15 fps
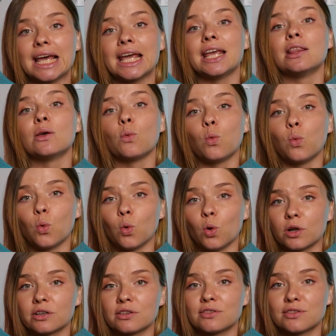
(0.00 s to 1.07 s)
in a
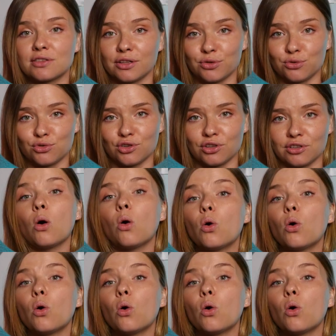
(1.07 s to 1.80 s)
water solution.